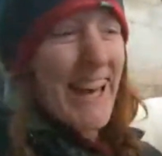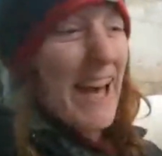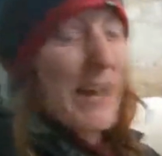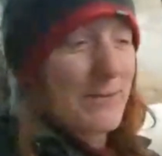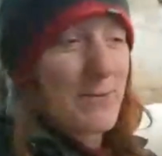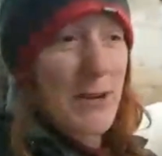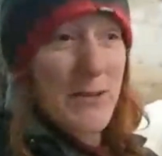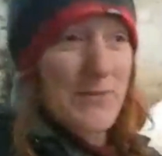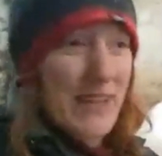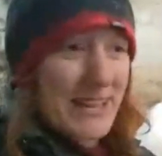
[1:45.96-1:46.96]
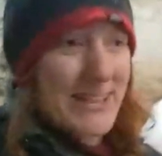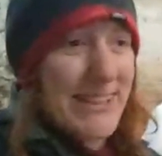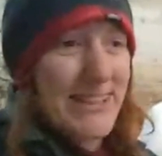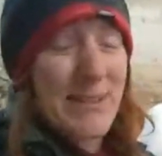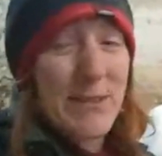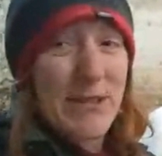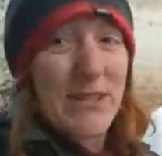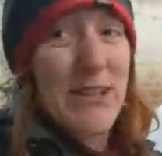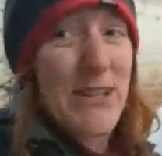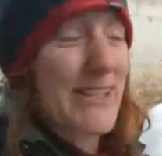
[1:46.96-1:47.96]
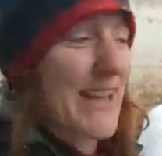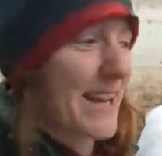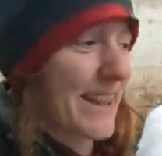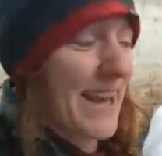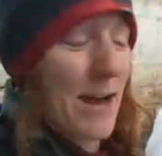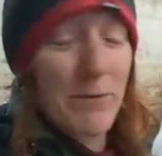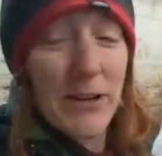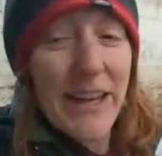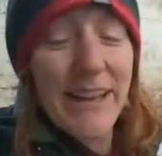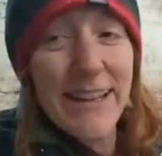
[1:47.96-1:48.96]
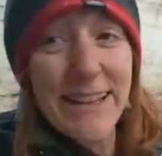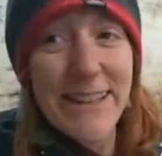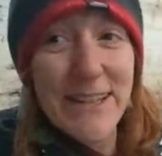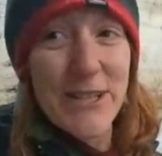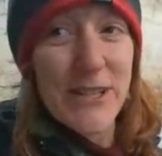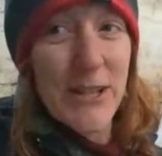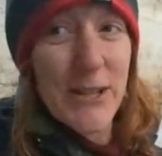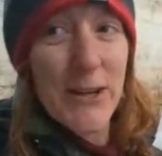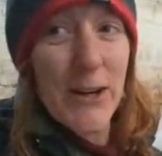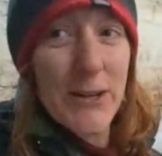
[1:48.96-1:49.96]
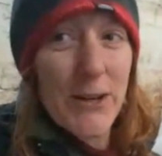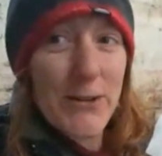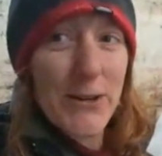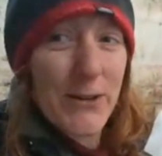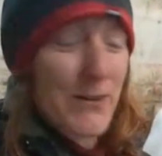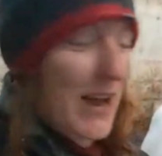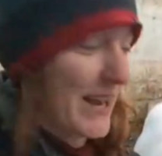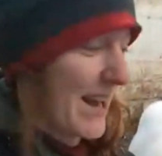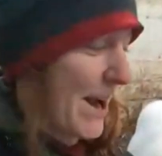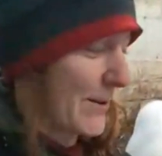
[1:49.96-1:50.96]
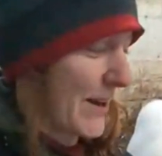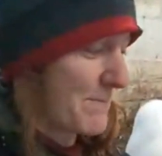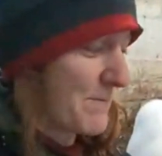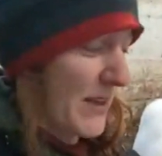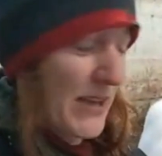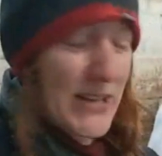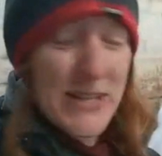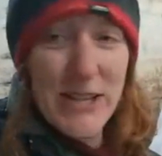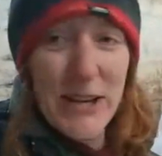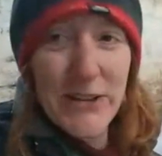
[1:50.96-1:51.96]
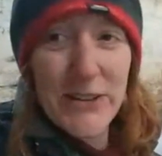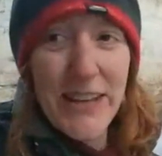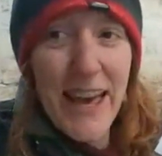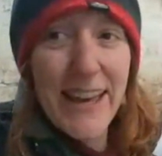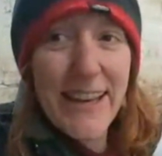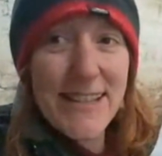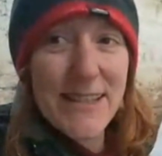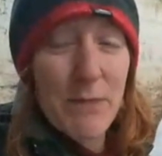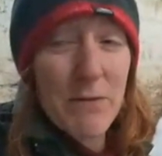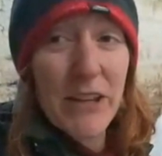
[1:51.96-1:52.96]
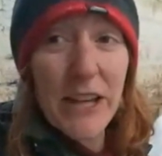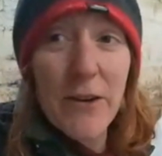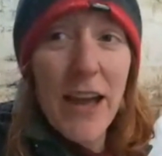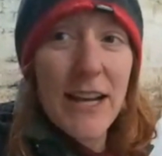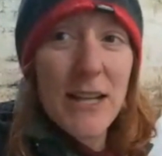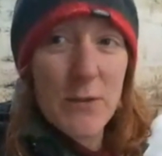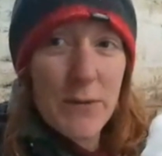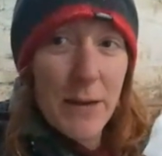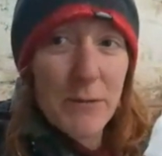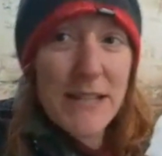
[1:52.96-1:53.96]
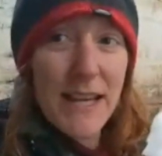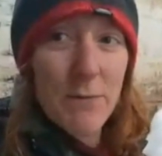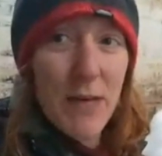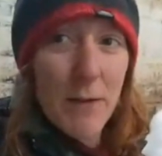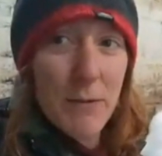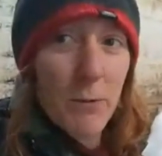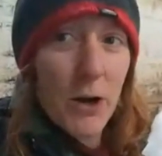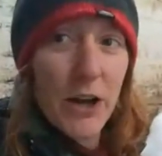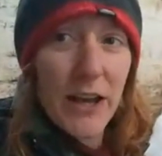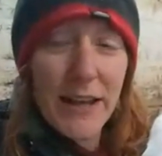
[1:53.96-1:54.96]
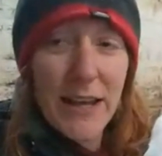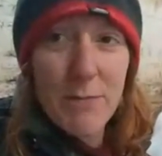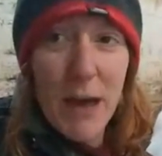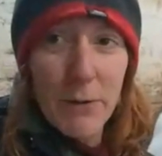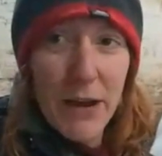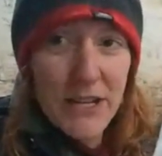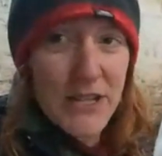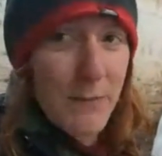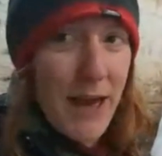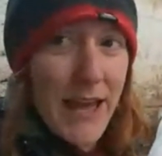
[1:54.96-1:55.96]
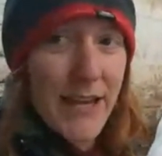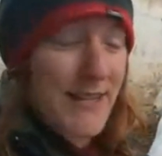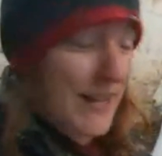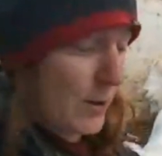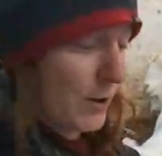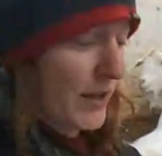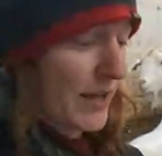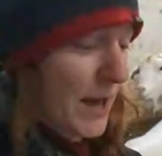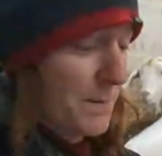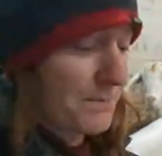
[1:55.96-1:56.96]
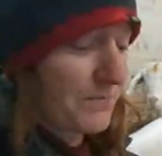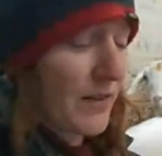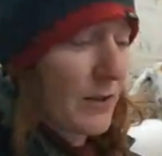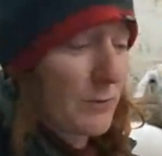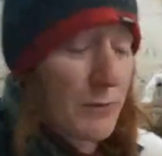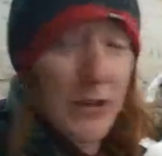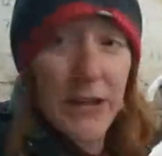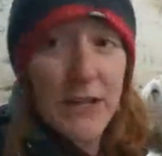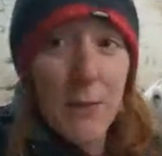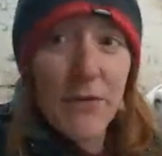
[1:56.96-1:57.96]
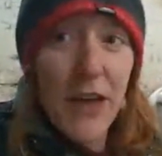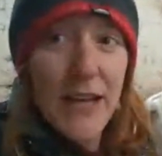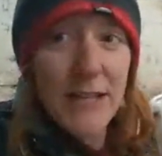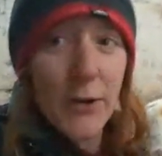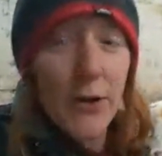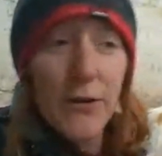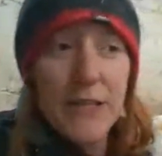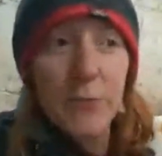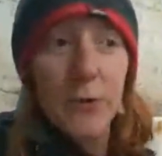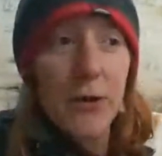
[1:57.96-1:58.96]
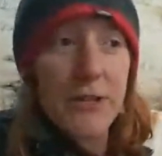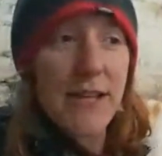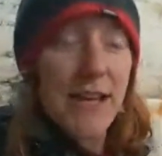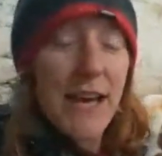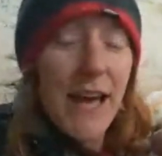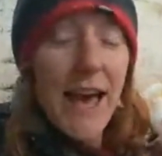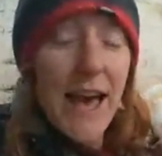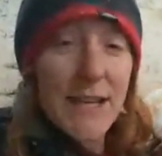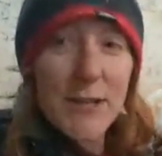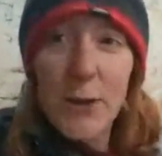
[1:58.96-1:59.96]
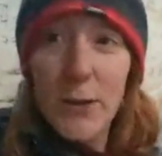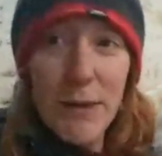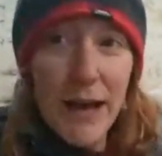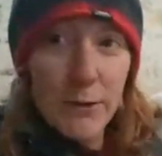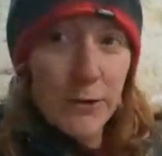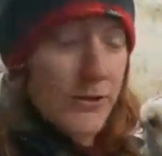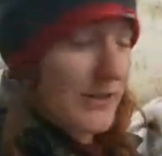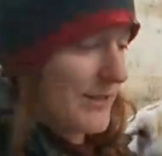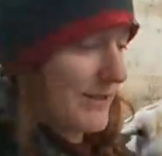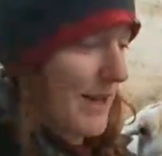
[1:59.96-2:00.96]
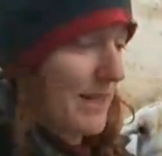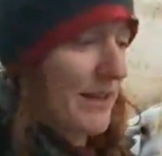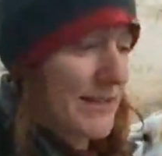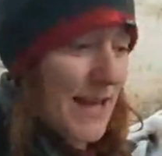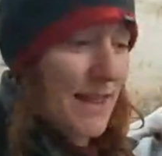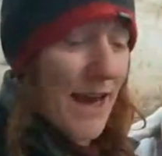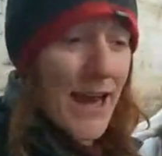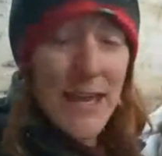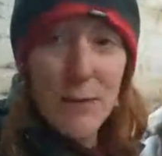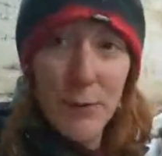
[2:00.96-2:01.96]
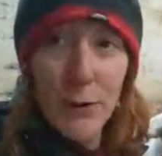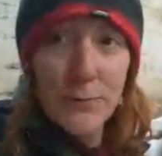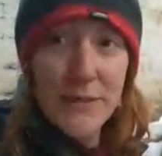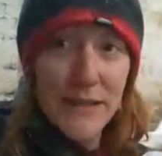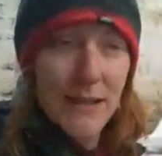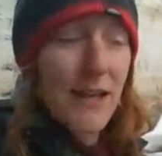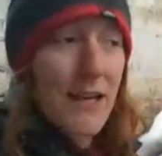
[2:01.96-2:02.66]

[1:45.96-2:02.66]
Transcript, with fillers: Um, one of them's actually just just on the other side of the camera, giggling because she's on a on a goat call right now. Um, so yeah, it's been really great because we've been able to keep them in work and keep their wages paid, and all the um, money on top of that is all going towards uh, solar panels and, and things like that, heat pumps, and